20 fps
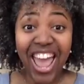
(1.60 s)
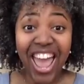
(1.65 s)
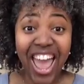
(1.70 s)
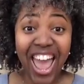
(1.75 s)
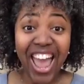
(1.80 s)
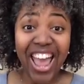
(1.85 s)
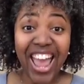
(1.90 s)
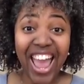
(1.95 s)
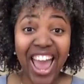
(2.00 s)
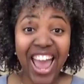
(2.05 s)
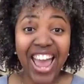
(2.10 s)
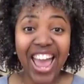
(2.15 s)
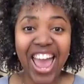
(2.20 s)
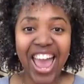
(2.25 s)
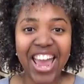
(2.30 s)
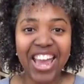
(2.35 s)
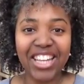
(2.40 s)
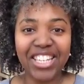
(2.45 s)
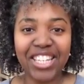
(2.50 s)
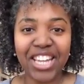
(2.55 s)

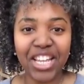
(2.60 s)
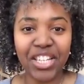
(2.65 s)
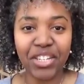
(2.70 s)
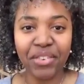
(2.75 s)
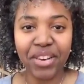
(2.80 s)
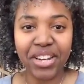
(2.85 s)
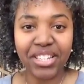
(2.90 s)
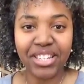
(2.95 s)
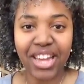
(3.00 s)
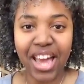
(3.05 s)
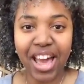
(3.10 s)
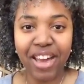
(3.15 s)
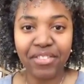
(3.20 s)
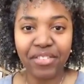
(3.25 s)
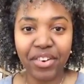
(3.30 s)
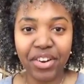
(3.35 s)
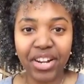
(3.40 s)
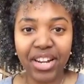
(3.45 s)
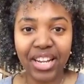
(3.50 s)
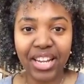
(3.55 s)
Hey, it's Desiree
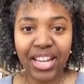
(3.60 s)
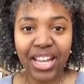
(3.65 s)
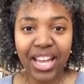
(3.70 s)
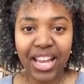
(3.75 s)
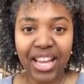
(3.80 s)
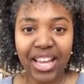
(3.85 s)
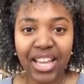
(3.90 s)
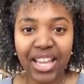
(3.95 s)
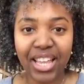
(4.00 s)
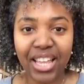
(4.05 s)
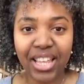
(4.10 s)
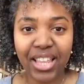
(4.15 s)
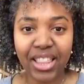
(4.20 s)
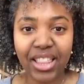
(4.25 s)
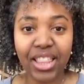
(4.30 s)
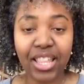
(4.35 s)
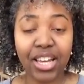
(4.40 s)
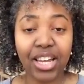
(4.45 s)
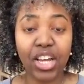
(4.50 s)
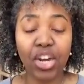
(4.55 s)
Stafford,
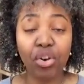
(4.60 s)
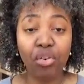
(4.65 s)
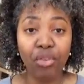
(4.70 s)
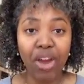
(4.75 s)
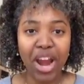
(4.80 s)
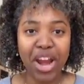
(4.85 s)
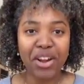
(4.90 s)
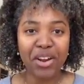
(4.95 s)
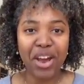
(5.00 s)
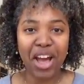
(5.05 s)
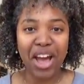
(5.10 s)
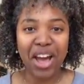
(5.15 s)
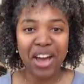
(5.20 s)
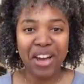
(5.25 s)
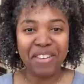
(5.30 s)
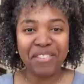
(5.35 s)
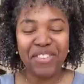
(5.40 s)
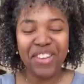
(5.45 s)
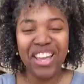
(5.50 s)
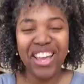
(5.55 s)
the creator
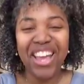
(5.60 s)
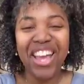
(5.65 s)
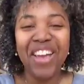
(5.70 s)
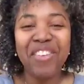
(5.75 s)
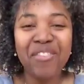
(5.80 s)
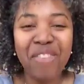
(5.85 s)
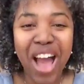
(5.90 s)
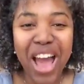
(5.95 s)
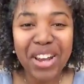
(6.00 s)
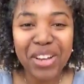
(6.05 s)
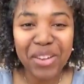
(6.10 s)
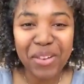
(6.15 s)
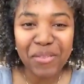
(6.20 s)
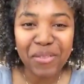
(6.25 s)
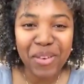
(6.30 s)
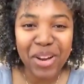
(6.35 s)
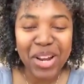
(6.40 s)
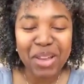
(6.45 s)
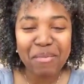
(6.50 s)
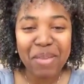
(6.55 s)
of Radical
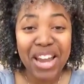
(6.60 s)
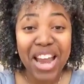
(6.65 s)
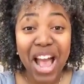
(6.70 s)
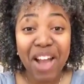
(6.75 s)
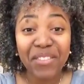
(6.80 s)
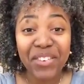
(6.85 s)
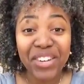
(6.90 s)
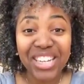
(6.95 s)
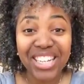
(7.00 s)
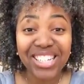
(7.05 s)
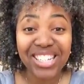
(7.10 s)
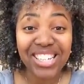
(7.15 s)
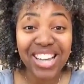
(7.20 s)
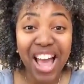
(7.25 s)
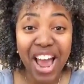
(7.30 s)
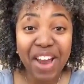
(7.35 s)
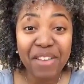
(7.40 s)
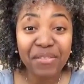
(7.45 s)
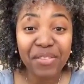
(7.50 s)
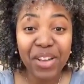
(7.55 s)
Freedom and Effortless
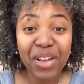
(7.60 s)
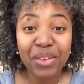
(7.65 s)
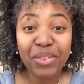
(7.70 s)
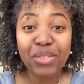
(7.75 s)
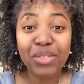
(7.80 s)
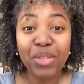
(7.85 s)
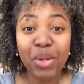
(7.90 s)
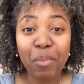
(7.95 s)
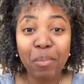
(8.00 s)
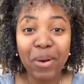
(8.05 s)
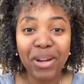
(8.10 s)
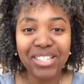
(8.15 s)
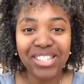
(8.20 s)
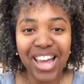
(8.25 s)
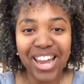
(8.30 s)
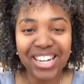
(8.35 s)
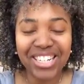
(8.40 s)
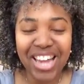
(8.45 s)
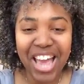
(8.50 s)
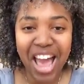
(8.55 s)
Client Flow. Super
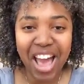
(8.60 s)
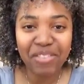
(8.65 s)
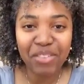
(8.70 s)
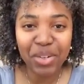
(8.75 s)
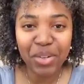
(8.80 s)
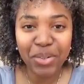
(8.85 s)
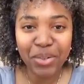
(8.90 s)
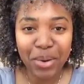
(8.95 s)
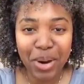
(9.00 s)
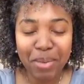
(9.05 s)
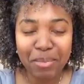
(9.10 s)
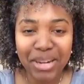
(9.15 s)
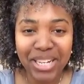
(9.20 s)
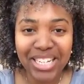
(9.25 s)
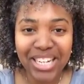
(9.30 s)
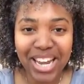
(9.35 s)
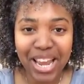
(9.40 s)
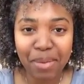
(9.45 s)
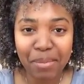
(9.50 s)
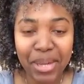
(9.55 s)
excited to have you join me
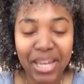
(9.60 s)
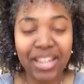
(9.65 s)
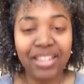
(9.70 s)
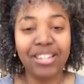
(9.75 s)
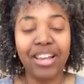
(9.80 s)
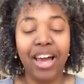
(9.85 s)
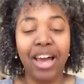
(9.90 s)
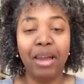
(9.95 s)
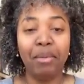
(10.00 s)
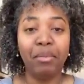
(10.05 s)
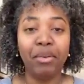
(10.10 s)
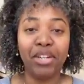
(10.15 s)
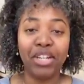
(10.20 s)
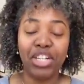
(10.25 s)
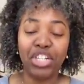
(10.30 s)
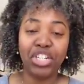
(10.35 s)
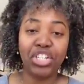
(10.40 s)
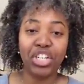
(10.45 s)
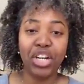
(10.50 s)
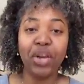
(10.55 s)
today because I'm going
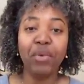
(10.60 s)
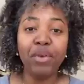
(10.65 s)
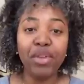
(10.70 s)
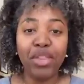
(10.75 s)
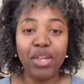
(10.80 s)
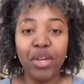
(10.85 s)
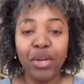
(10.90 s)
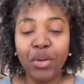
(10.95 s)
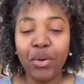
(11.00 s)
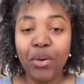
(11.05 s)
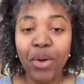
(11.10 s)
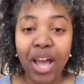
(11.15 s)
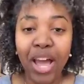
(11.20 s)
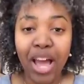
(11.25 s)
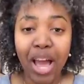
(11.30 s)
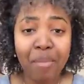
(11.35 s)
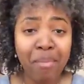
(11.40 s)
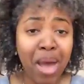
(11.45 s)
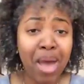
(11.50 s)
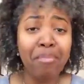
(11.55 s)
to share with you
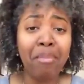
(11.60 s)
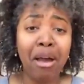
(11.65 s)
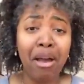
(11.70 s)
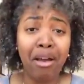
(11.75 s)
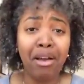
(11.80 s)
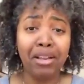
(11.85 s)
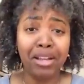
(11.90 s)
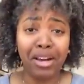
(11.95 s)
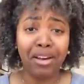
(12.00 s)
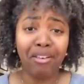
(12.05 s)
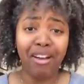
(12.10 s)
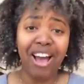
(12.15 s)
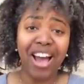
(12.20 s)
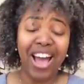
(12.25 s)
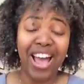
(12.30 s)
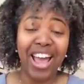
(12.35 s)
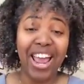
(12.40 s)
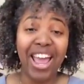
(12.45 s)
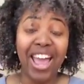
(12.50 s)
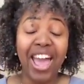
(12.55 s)
about my ugly
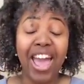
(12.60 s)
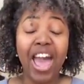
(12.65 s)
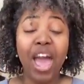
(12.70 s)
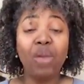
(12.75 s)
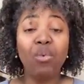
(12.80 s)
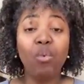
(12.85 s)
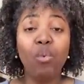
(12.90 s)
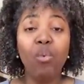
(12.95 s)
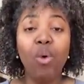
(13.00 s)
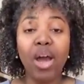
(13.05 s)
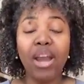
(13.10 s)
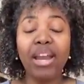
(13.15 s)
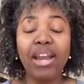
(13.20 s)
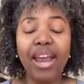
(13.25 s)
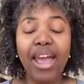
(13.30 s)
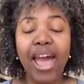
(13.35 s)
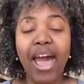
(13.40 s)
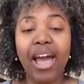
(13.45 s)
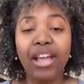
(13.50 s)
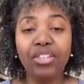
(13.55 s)
cry and what it
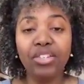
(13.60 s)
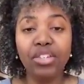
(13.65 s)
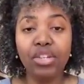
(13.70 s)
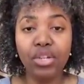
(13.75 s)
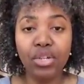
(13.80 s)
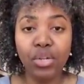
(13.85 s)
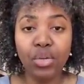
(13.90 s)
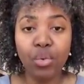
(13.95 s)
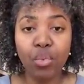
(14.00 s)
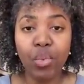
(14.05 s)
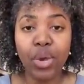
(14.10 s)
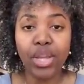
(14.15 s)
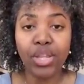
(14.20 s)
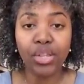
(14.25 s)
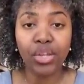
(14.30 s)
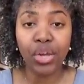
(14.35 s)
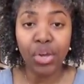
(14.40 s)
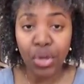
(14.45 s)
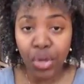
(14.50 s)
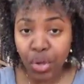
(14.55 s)
has to do
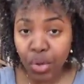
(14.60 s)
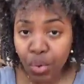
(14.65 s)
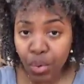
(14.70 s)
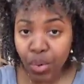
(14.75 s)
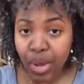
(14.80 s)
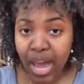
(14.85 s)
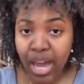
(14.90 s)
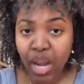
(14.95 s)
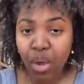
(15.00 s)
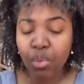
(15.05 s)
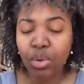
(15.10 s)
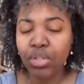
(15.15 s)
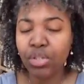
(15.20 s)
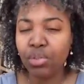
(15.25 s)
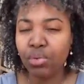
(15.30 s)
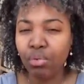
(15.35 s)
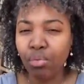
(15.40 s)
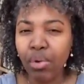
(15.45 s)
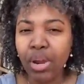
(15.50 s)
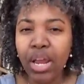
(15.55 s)
with you getting what
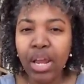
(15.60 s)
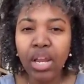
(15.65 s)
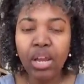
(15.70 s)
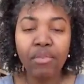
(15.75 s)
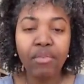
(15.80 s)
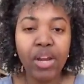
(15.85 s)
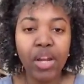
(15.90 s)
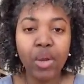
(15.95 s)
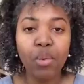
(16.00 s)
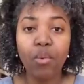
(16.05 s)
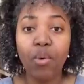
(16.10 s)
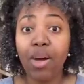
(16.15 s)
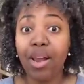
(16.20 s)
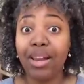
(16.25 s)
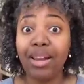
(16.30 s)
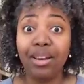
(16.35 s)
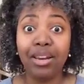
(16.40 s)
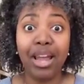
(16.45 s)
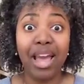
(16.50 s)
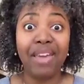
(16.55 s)
you really
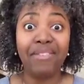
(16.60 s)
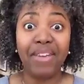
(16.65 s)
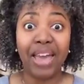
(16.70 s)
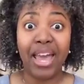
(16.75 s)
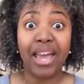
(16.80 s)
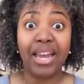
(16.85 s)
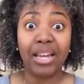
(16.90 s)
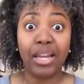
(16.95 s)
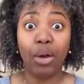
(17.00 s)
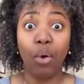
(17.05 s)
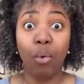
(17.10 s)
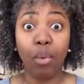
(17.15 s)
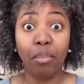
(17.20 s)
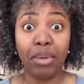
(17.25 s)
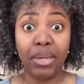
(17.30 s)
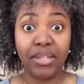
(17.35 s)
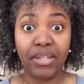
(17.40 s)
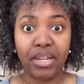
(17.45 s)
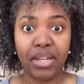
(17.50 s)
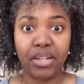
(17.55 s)
want in life and or
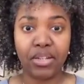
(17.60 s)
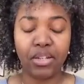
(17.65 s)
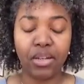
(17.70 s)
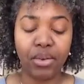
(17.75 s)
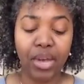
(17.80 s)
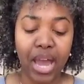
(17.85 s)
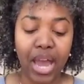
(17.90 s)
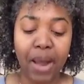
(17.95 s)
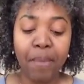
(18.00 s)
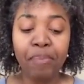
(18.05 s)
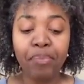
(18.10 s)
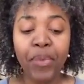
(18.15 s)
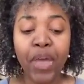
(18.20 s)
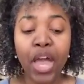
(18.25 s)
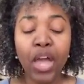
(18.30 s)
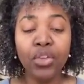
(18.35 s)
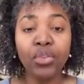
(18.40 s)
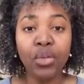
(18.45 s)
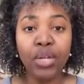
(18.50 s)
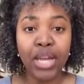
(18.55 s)
business, okay?
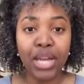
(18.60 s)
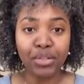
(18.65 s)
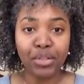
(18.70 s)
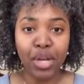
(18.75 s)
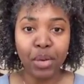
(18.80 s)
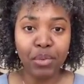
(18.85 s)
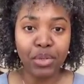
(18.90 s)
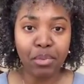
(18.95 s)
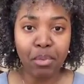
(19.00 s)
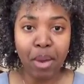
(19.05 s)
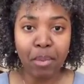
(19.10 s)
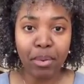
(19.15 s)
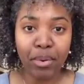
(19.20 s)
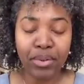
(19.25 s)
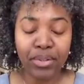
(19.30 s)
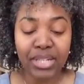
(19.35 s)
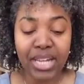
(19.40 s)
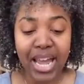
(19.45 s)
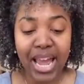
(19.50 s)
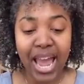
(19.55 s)
So yesterday was my
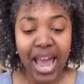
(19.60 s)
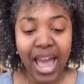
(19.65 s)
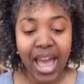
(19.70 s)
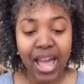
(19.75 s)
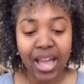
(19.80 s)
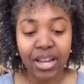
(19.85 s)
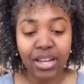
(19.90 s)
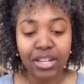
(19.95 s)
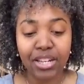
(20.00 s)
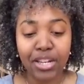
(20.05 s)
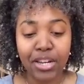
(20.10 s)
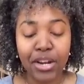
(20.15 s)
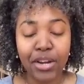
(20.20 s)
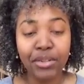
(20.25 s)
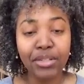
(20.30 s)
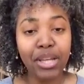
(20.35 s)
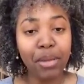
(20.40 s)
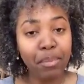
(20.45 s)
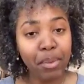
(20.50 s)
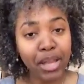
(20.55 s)
birthday, and
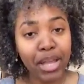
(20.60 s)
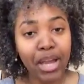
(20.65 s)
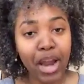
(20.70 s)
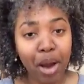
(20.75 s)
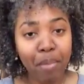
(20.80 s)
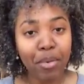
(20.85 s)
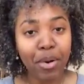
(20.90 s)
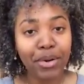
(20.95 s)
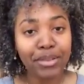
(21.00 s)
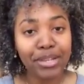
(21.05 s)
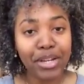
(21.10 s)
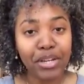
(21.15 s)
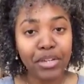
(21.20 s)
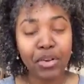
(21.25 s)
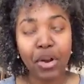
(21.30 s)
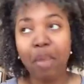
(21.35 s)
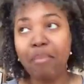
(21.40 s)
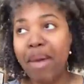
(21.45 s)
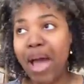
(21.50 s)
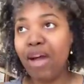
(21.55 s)
typically our birthdays
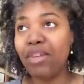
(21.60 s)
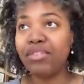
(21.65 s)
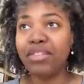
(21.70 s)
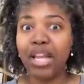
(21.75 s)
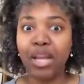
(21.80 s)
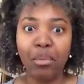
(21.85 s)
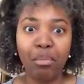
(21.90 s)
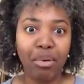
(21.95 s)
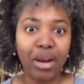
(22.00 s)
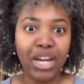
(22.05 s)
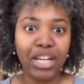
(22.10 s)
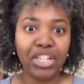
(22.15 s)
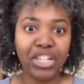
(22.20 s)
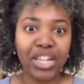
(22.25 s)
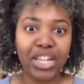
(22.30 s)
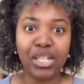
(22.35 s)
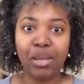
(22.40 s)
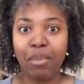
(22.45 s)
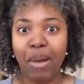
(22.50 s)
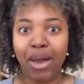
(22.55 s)
are about
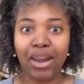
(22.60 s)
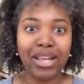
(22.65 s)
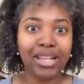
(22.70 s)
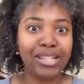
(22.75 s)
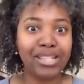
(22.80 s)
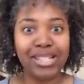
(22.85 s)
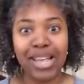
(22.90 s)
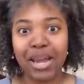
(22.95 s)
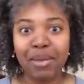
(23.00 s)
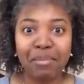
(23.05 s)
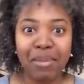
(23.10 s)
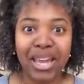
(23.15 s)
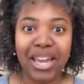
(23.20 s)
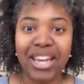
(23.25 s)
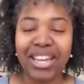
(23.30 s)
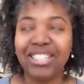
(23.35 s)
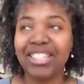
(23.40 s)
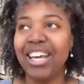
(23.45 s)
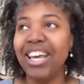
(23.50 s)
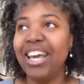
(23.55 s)
celebration. It's about
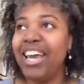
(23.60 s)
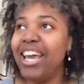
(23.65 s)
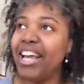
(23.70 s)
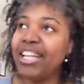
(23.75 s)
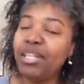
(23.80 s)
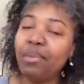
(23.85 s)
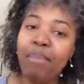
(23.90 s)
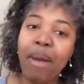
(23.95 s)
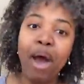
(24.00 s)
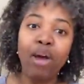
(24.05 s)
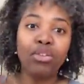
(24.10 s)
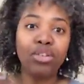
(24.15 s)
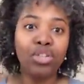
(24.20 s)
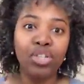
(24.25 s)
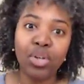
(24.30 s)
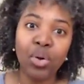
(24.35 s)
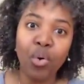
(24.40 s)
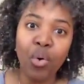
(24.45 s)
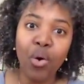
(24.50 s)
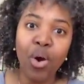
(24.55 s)
excitement. It's about
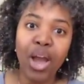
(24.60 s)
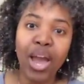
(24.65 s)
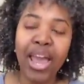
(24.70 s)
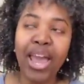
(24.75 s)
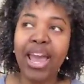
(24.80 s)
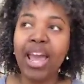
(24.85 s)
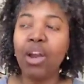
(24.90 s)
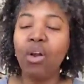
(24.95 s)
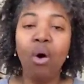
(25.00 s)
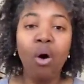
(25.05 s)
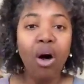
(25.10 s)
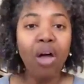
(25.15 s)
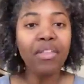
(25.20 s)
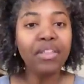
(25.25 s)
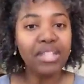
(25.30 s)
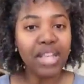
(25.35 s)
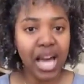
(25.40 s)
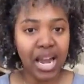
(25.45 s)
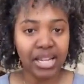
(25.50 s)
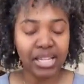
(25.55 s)
joy and all
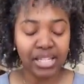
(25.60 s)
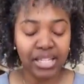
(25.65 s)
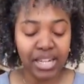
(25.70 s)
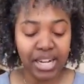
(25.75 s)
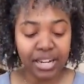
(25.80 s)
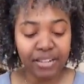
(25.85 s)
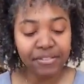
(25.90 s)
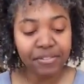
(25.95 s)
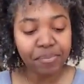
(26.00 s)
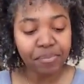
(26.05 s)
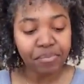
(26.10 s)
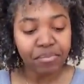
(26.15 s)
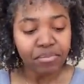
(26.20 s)
this kind of stuff.